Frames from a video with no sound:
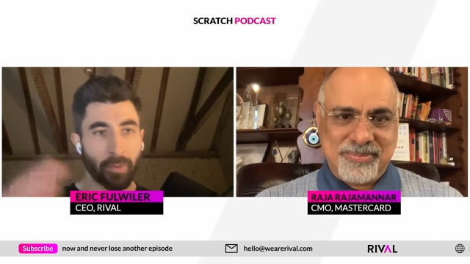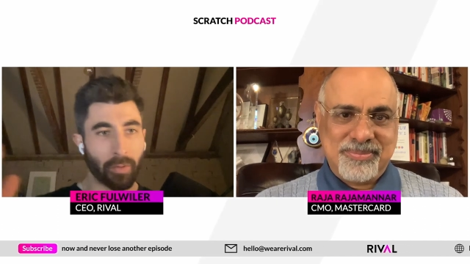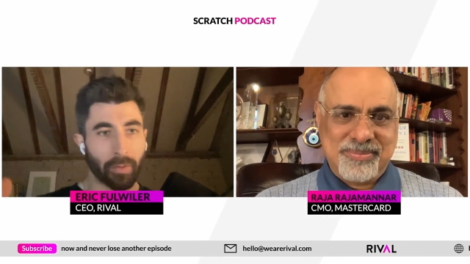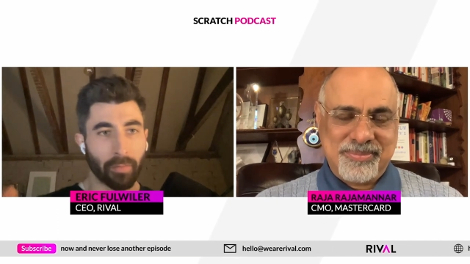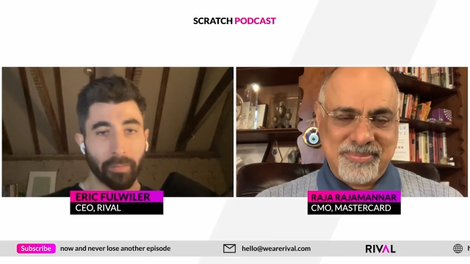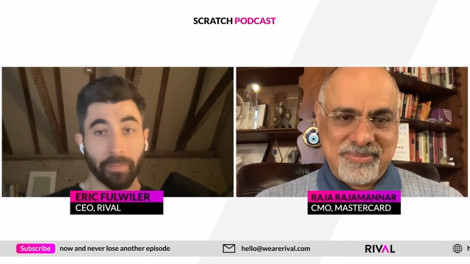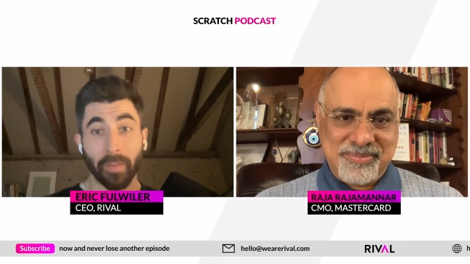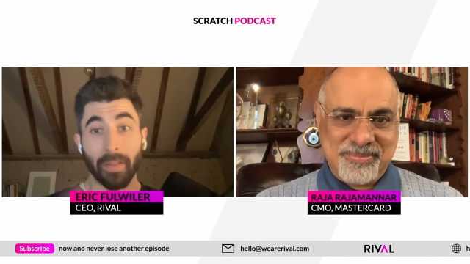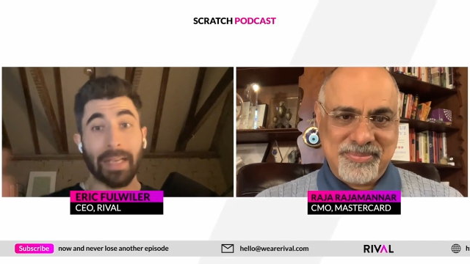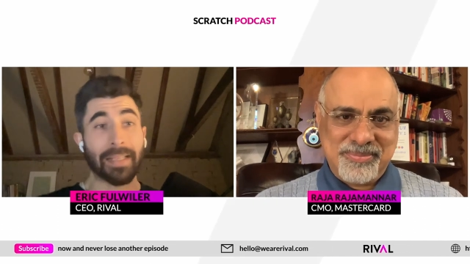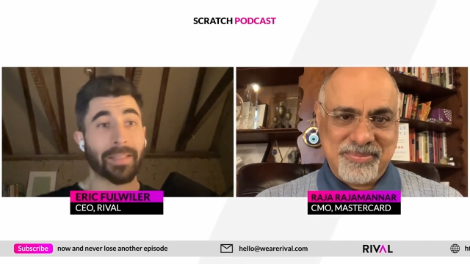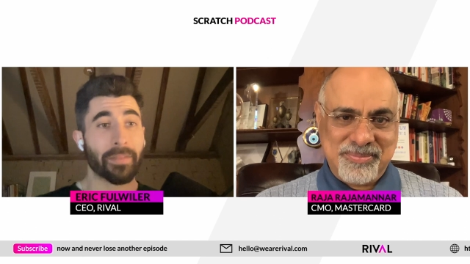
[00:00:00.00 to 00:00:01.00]
Speaker 1: of your
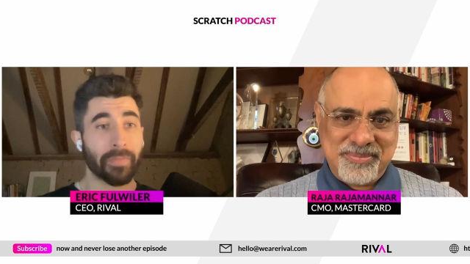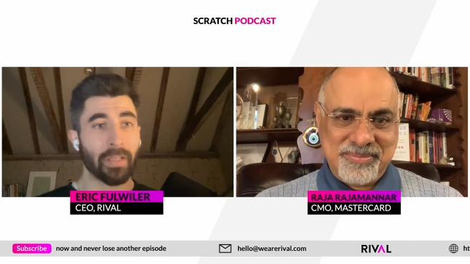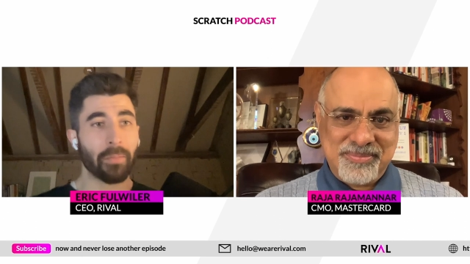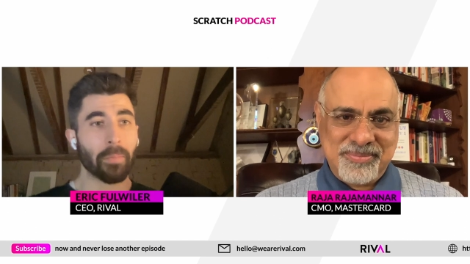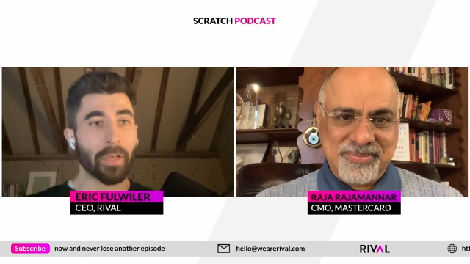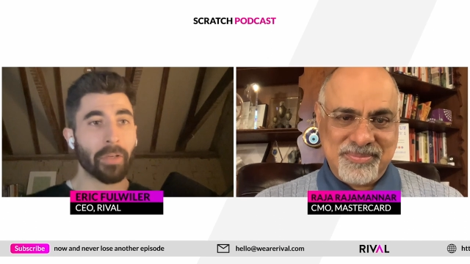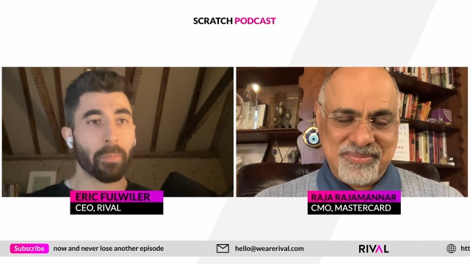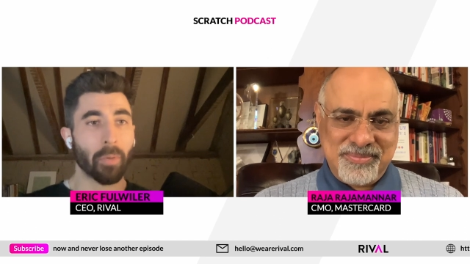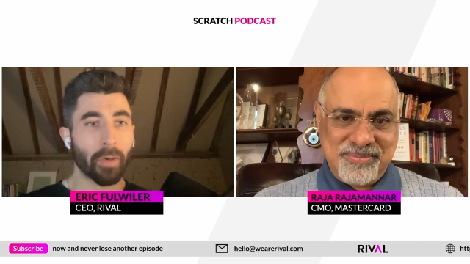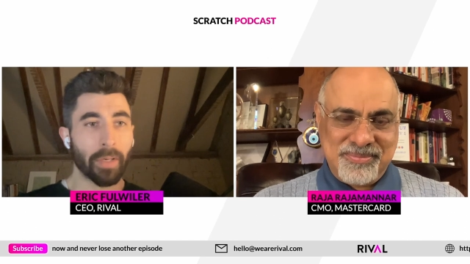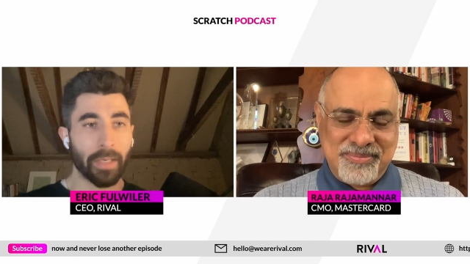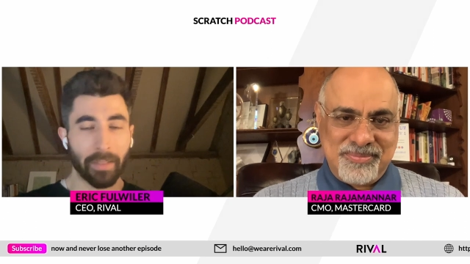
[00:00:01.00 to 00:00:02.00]
philosophy on modern
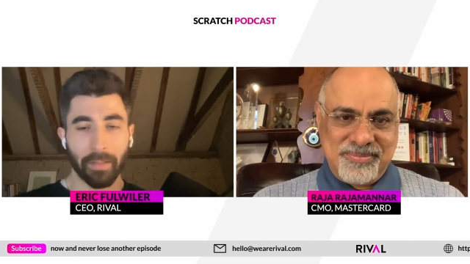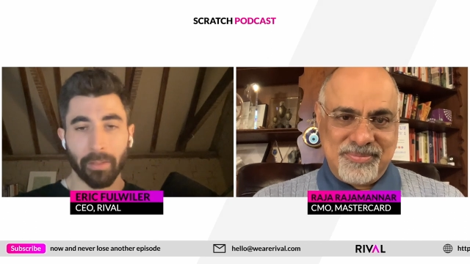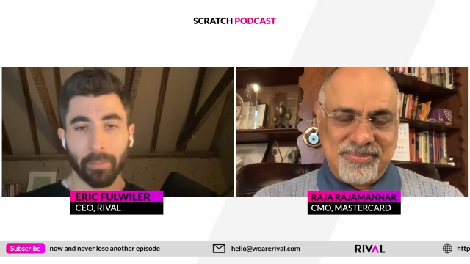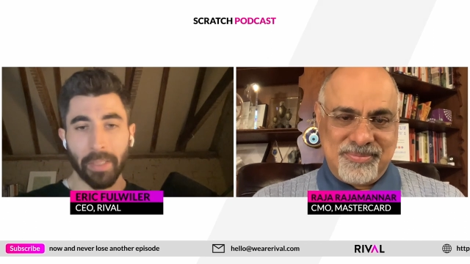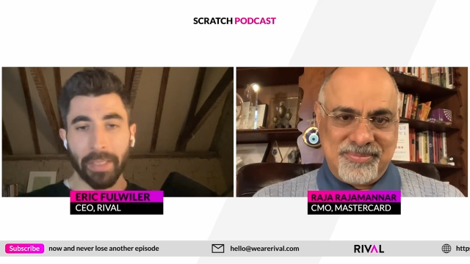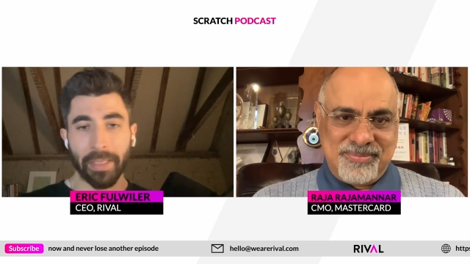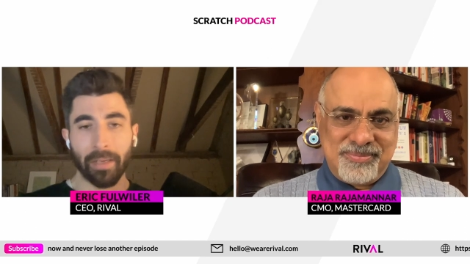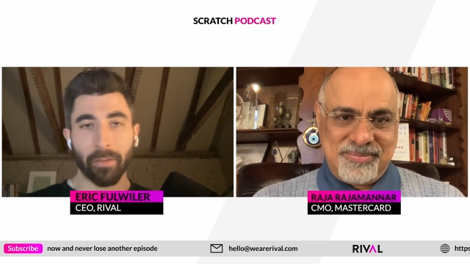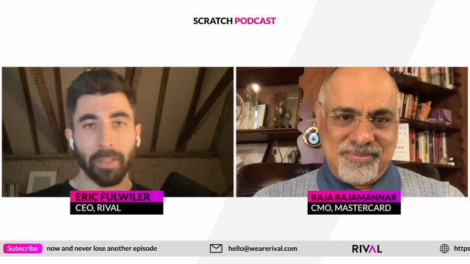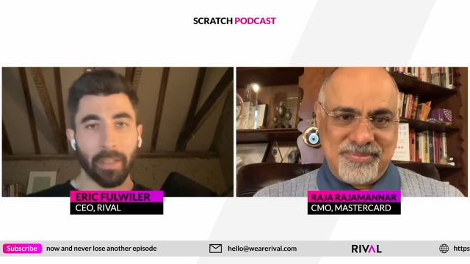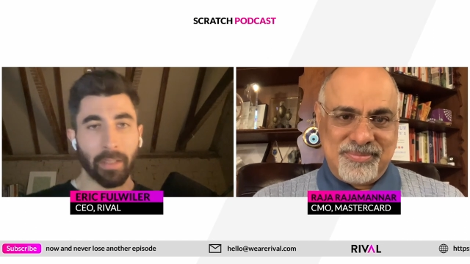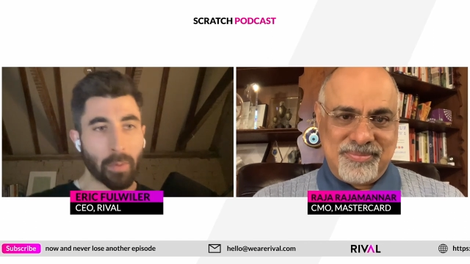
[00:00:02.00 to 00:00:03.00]
marketing that you laid
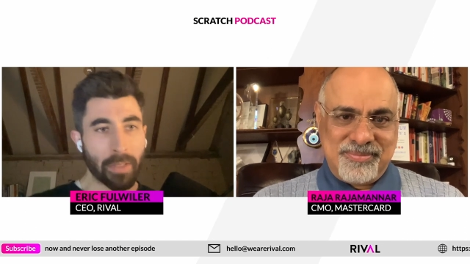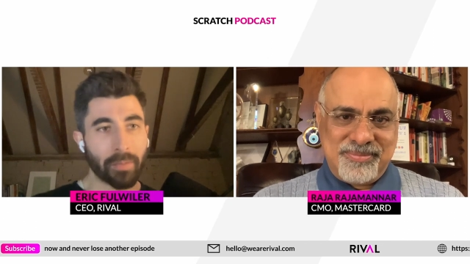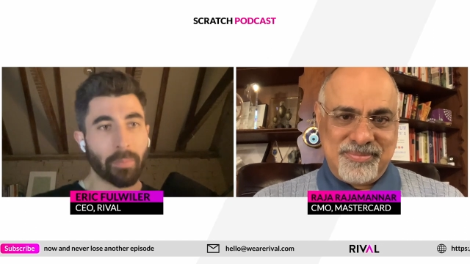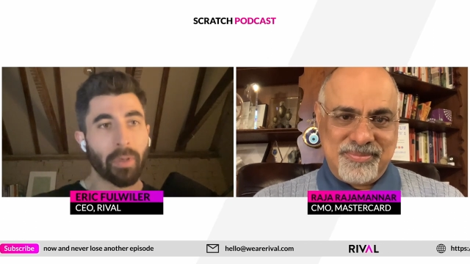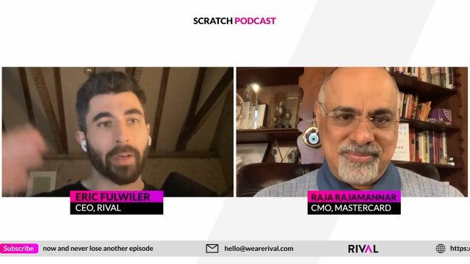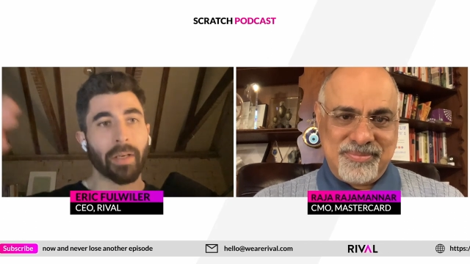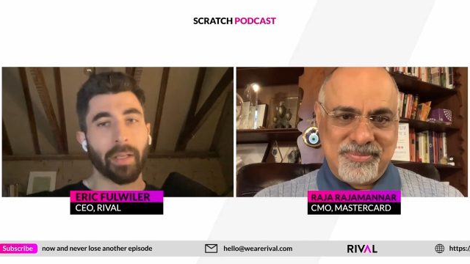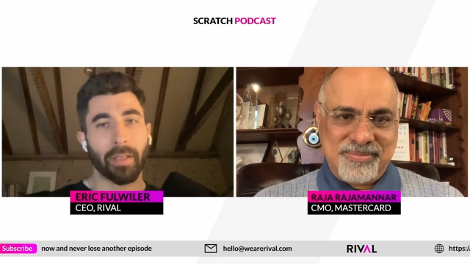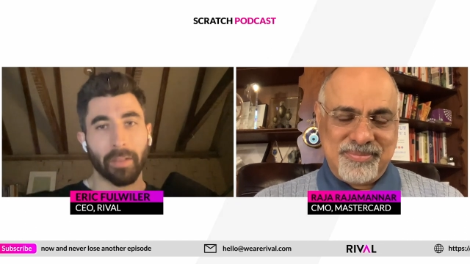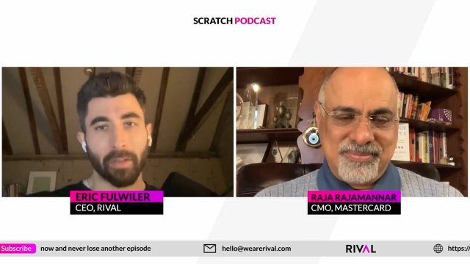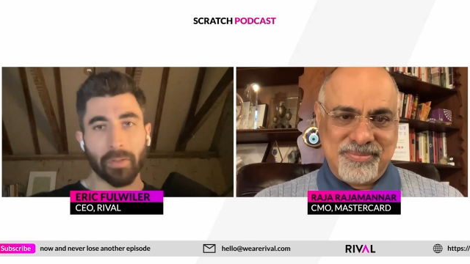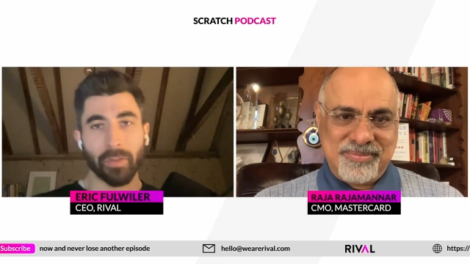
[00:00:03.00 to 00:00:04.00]
out in quantum marketing
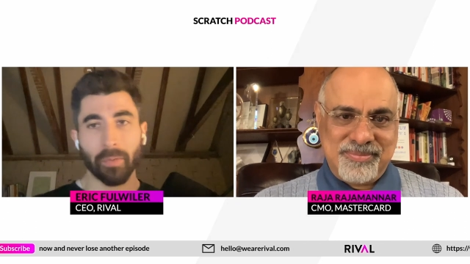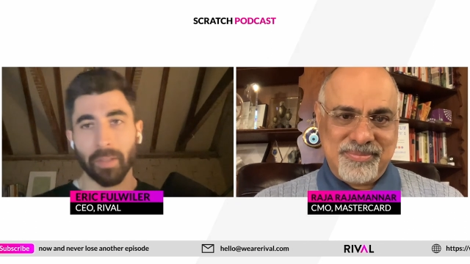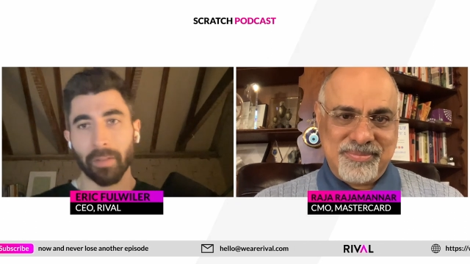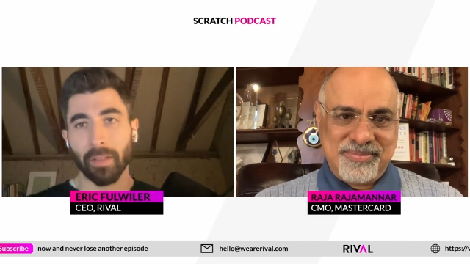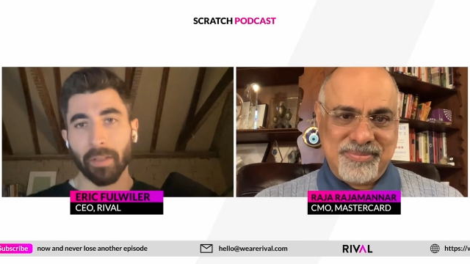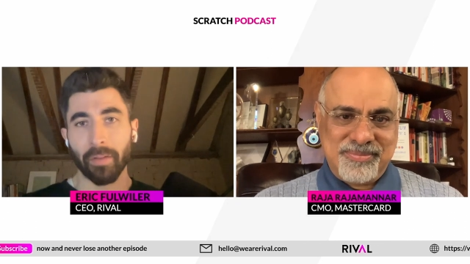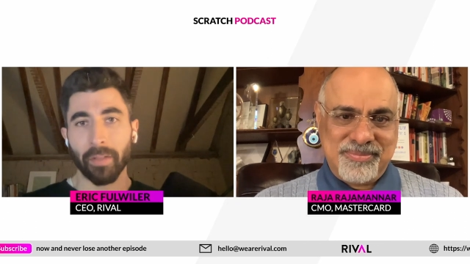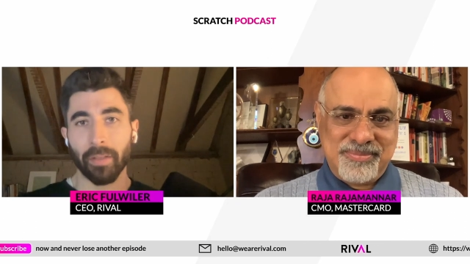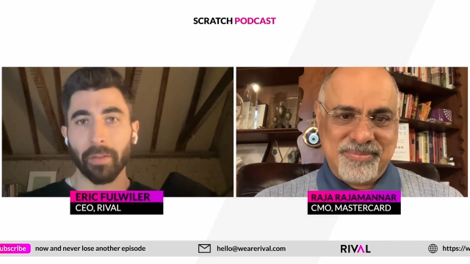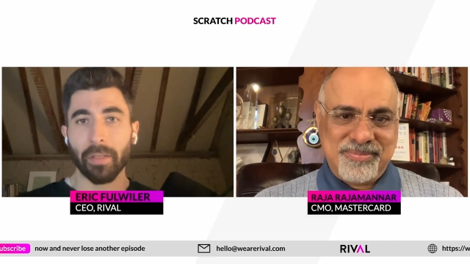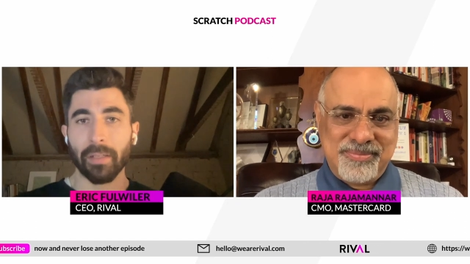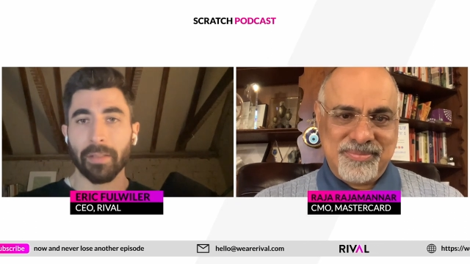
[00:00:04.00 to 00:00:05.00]
and also in, in all the
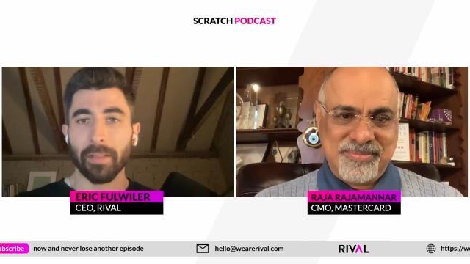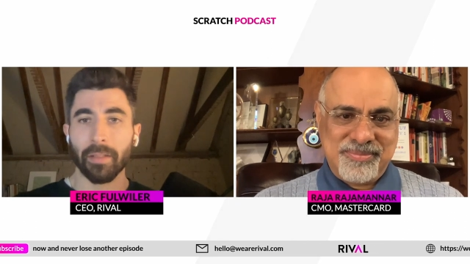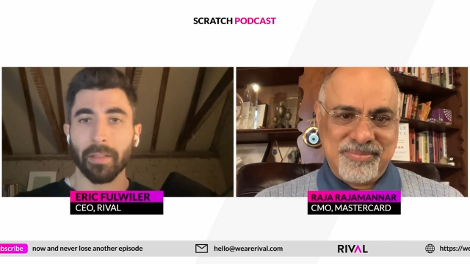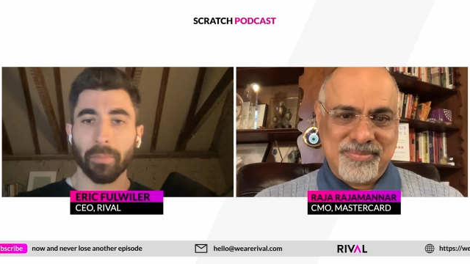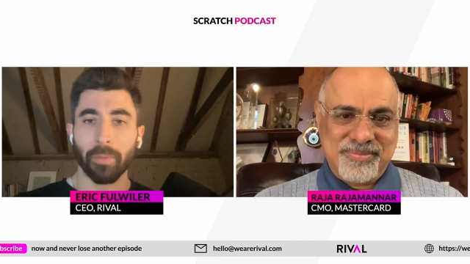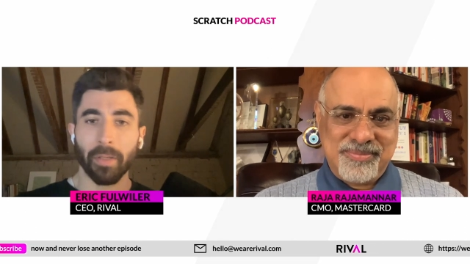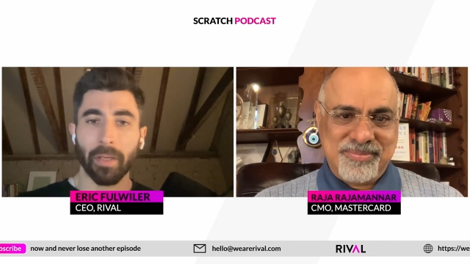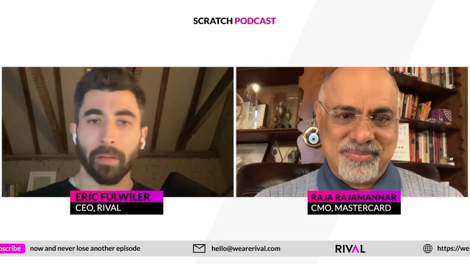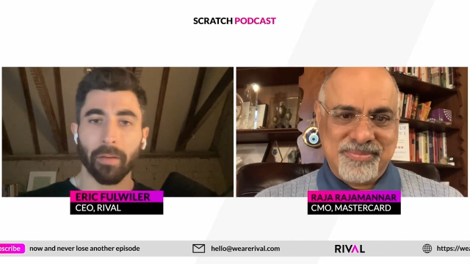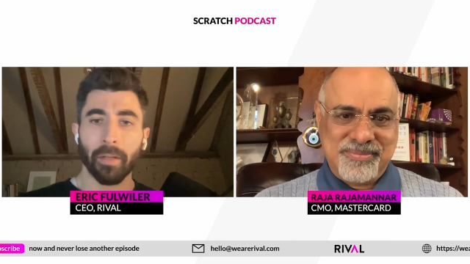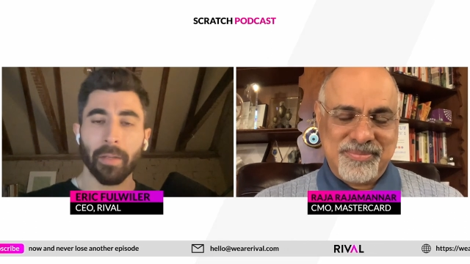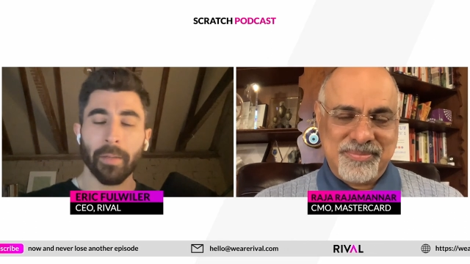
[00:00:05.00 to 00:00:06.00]
other content that you put out.